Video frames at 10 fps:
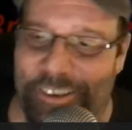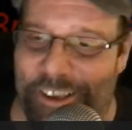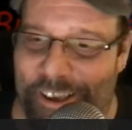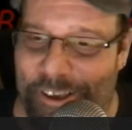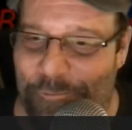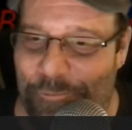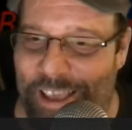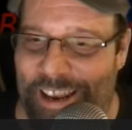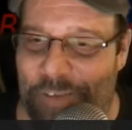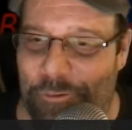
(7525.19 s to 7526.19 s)
And
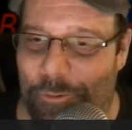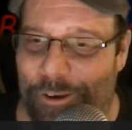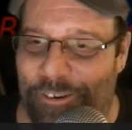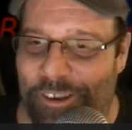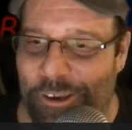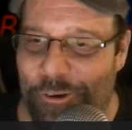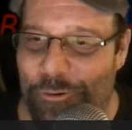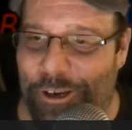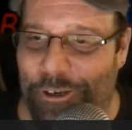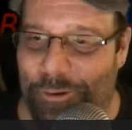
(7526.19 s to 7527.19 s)
everyone who
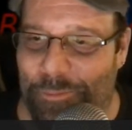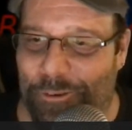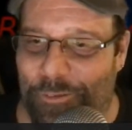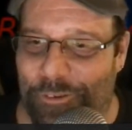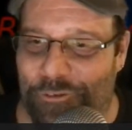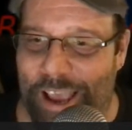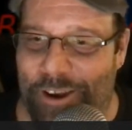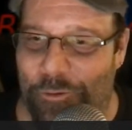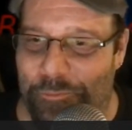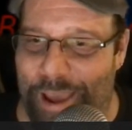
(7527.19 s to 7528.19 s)
contributes to this
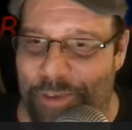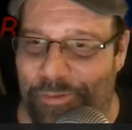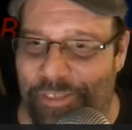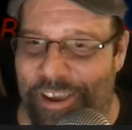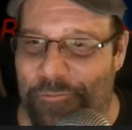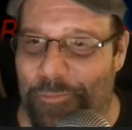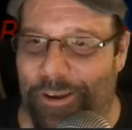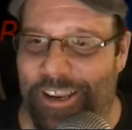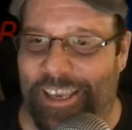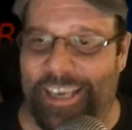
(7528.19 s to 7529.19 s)
channel. Beth,
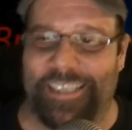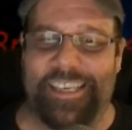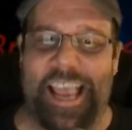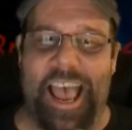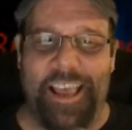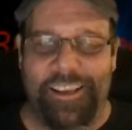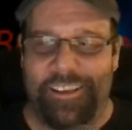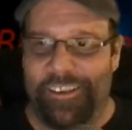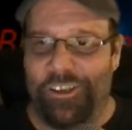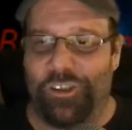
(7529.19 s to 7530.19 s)
everybody. Christian,
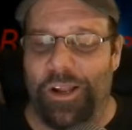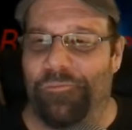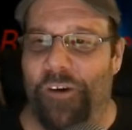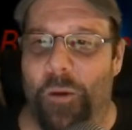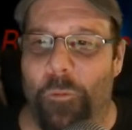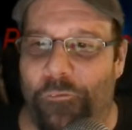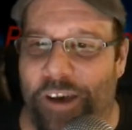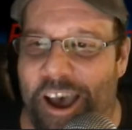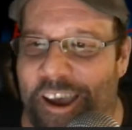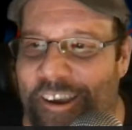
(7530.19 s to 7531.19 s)
je t'aime fort, mon
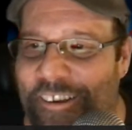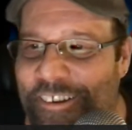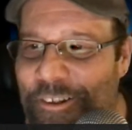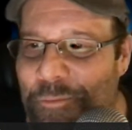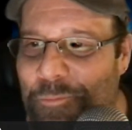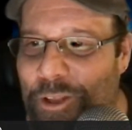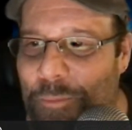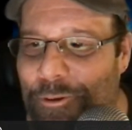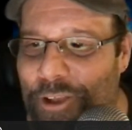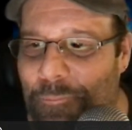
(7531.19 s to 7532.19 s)
frère. Puis de
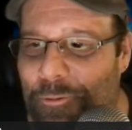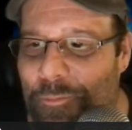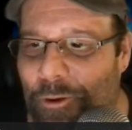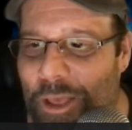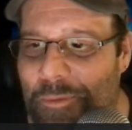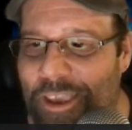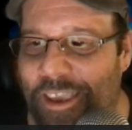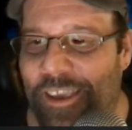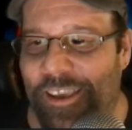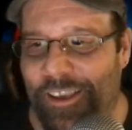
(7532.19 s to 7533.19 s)
plus en plus, mon ami,
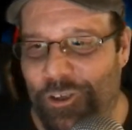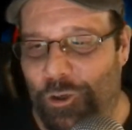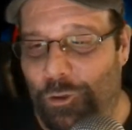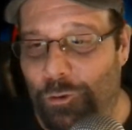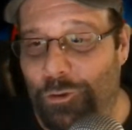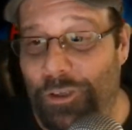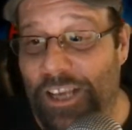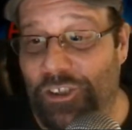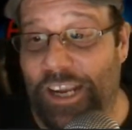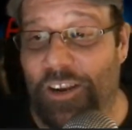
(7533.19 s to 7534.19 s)
surtout sur la
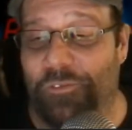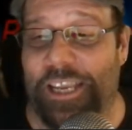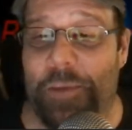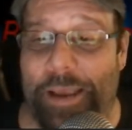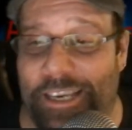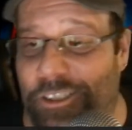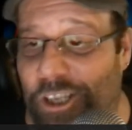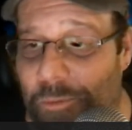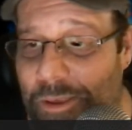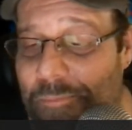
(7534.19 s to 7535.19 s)
chaîne Ovni Québec
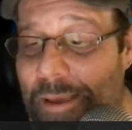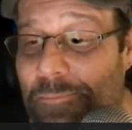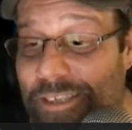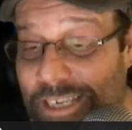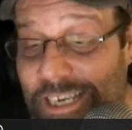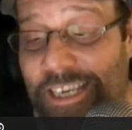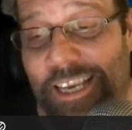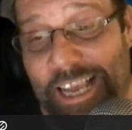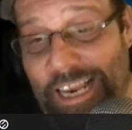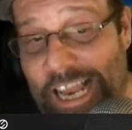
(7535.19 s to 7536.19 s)
Astronomie, même si
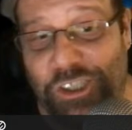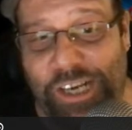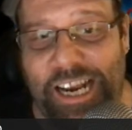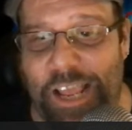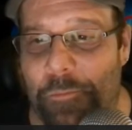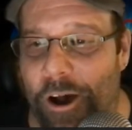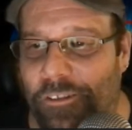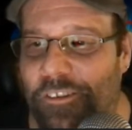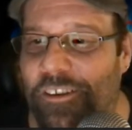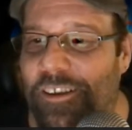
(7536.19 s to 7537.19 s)
la chaîne est
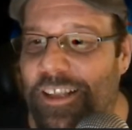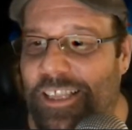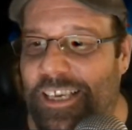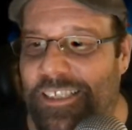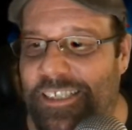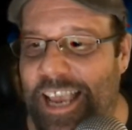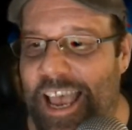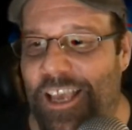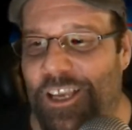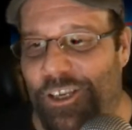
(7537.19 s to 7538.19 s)
morte,
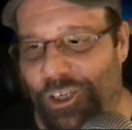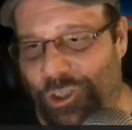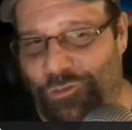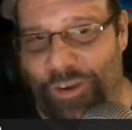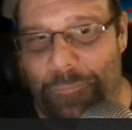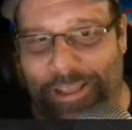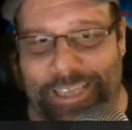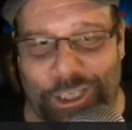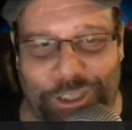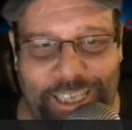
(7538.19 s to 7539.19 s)
Christian, je vais
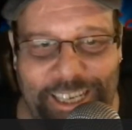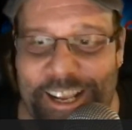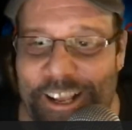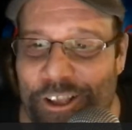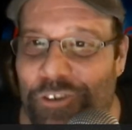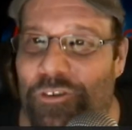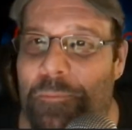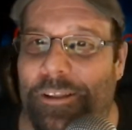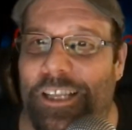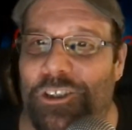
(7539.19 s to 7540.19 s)
partager. Je vais
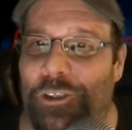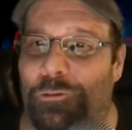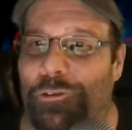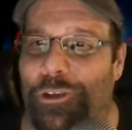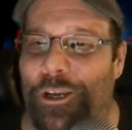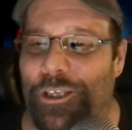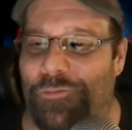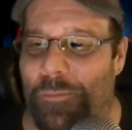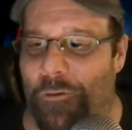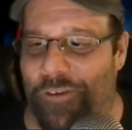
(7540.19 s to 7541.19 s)
partager tout ce que tu fais,
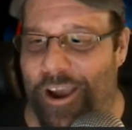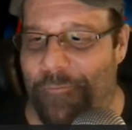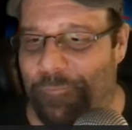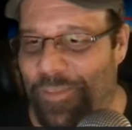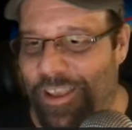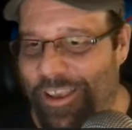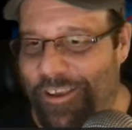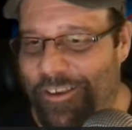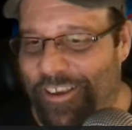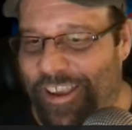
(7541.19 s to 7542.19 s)
mon frère.
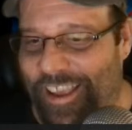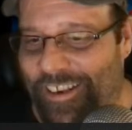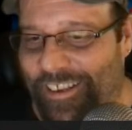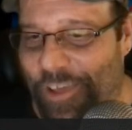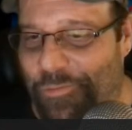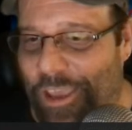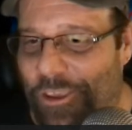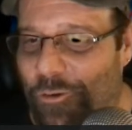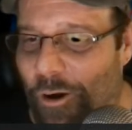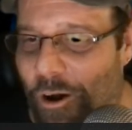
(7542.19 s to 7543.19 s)
And I thank
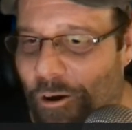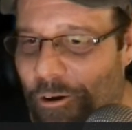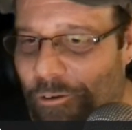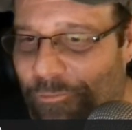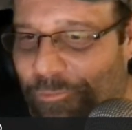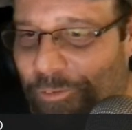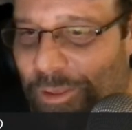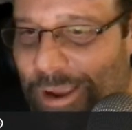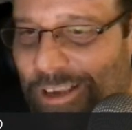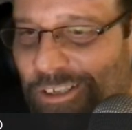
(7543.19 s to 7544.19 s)
you all for the
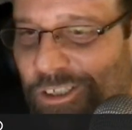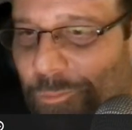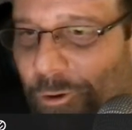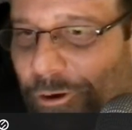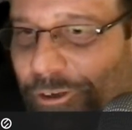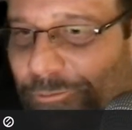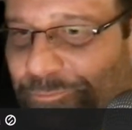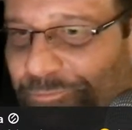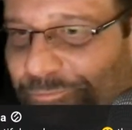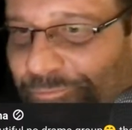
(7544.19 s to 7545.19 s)
amazing support.
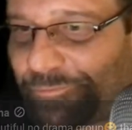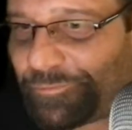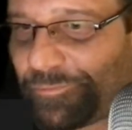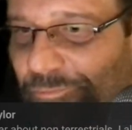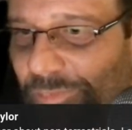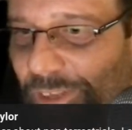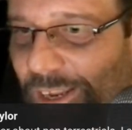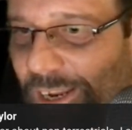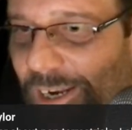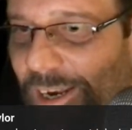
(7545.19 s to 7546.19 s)

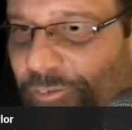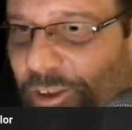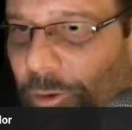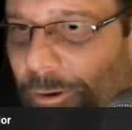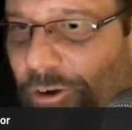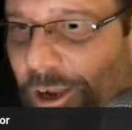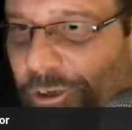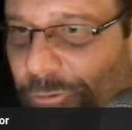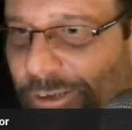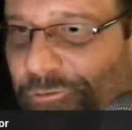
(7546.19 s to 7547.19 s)
Love to hear about
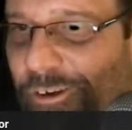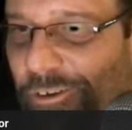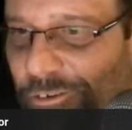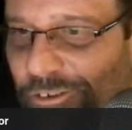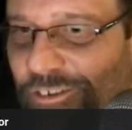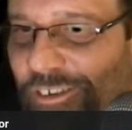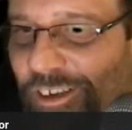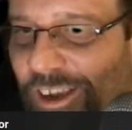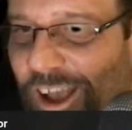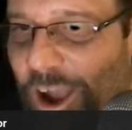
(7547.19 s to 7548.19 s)
non-terrestrials.
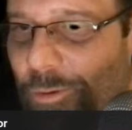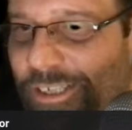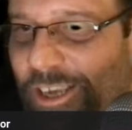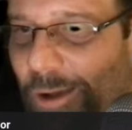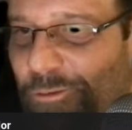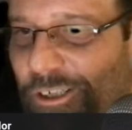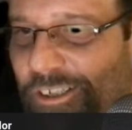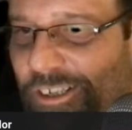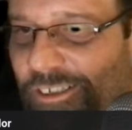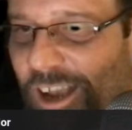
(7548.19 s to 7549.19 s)
I always see objects
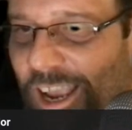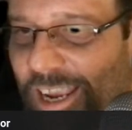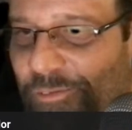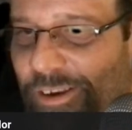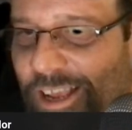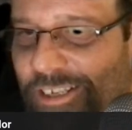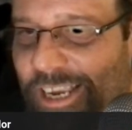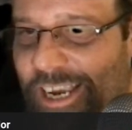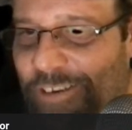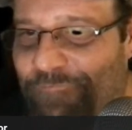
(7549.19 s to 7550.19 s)
in the sky, even as a
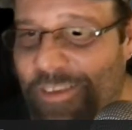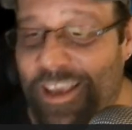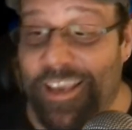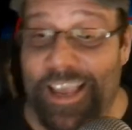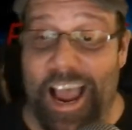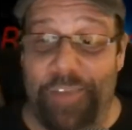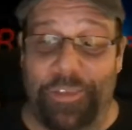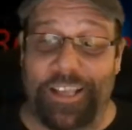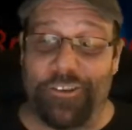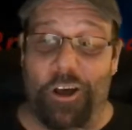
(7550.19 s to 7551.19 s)
kid. Yeah, I
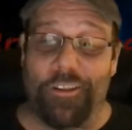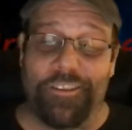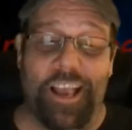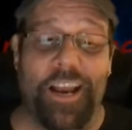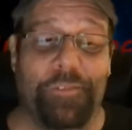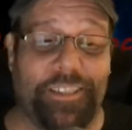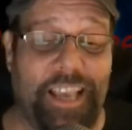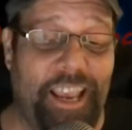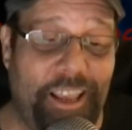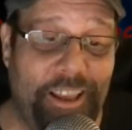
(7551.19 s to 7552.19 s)
think it's all inside of us,
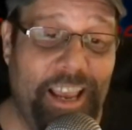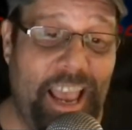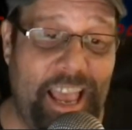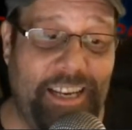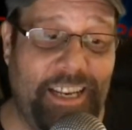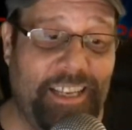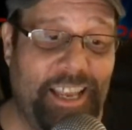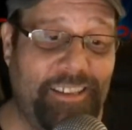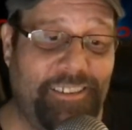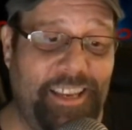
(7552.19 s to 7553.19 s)
eh? And
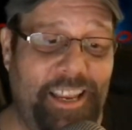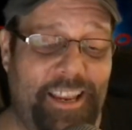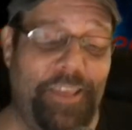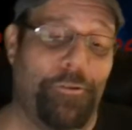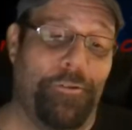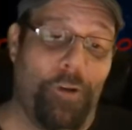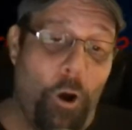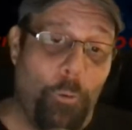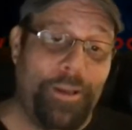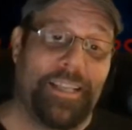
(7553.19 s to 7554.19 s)
it's either
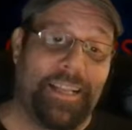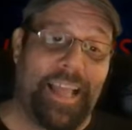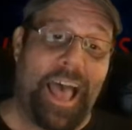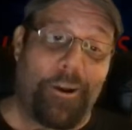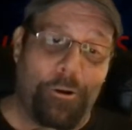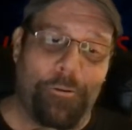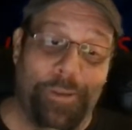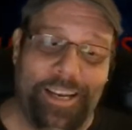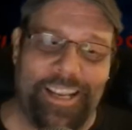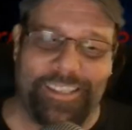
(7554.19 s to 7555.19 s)
always like that or
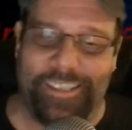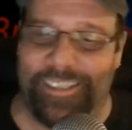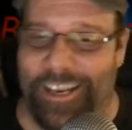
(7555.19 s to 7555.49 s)
it isn't.